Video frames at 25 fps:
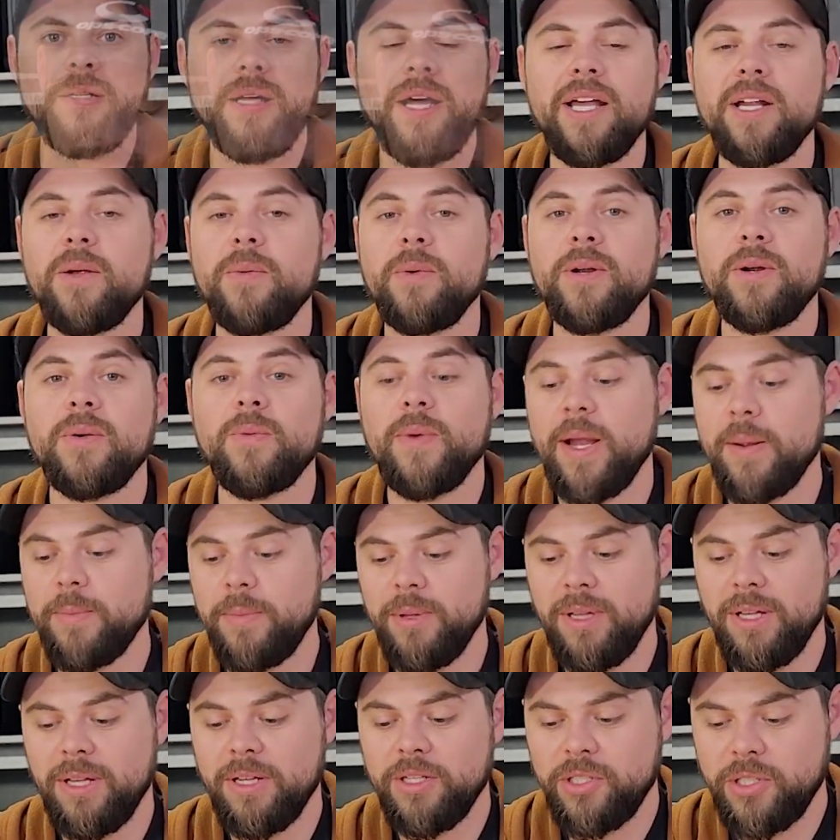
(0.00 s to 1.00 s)
I don't want to
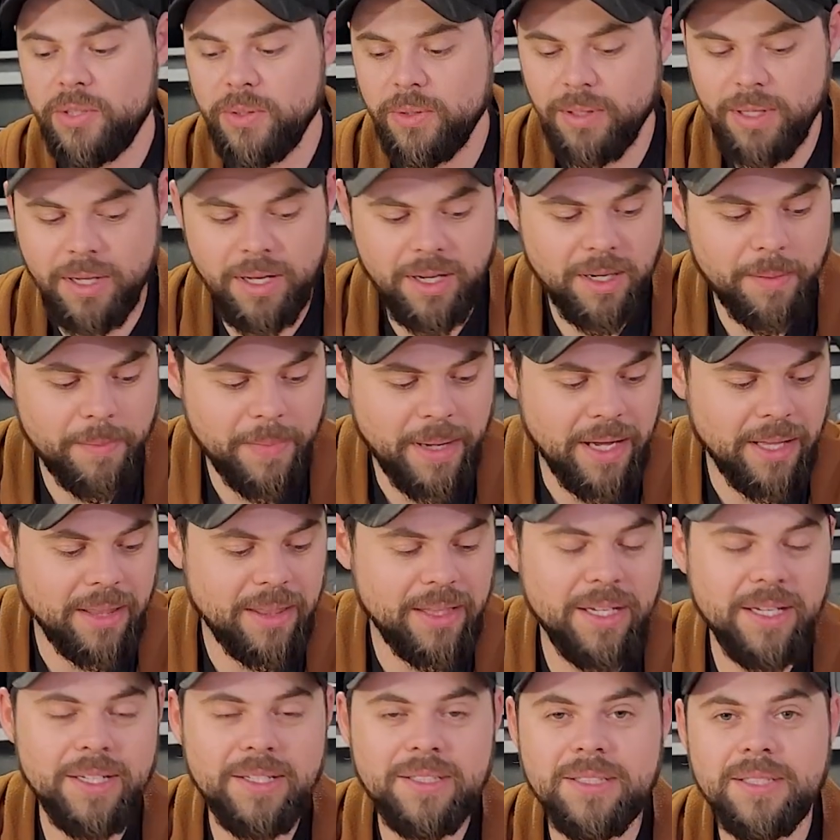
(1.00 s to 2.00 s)
ramble on too long
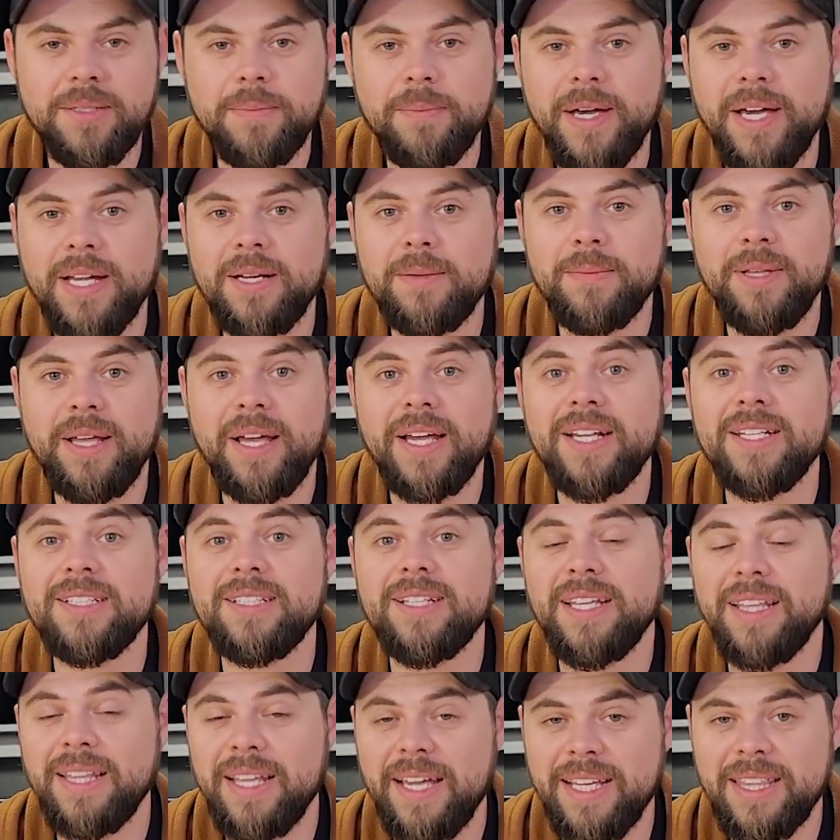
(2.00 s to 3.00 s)
about these. The bottom line
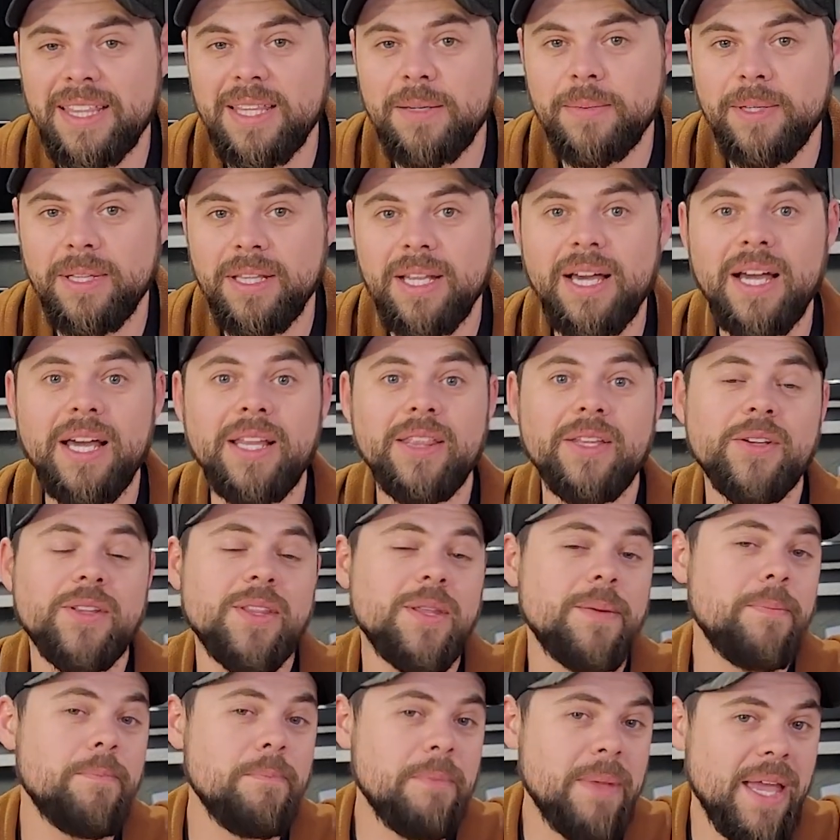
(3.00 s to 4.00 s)
is I like them a lot. They're
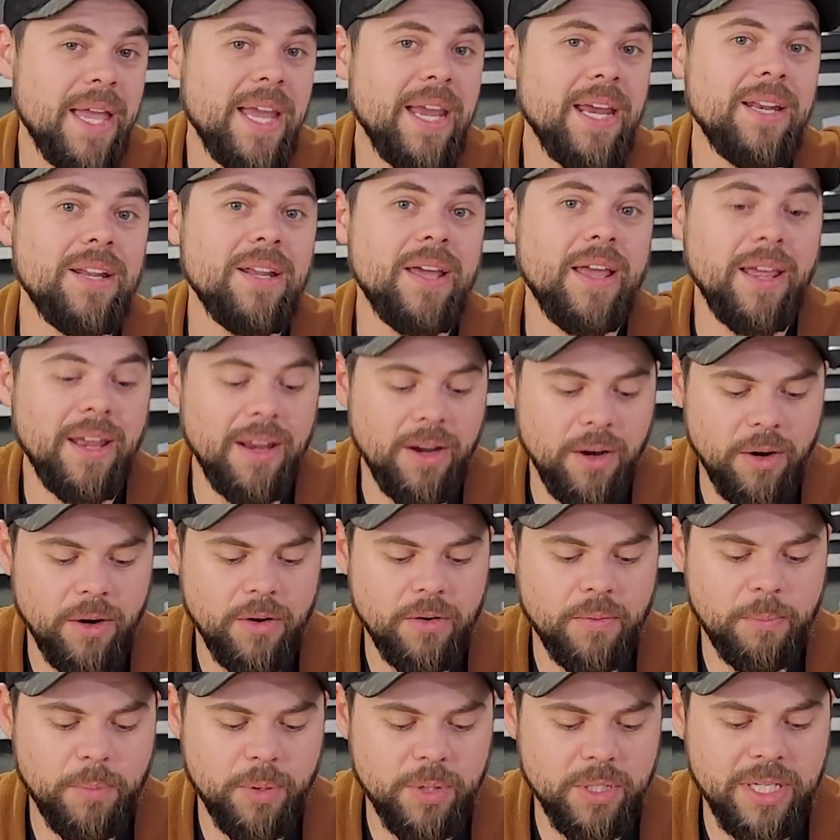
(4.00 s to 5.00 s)
the main
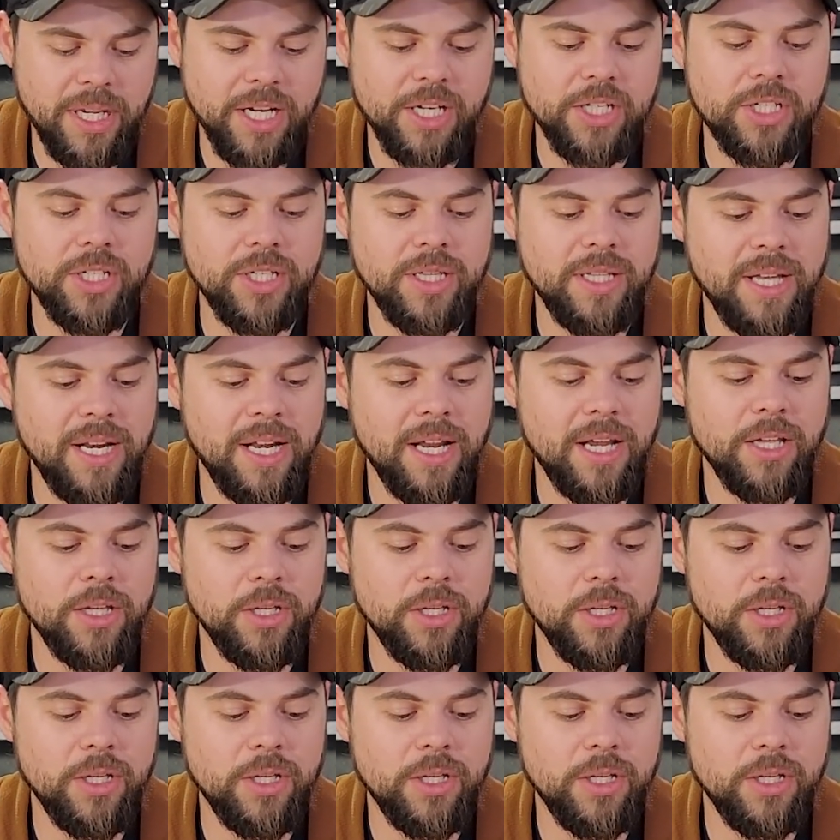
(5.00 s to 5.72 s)
ear protection that I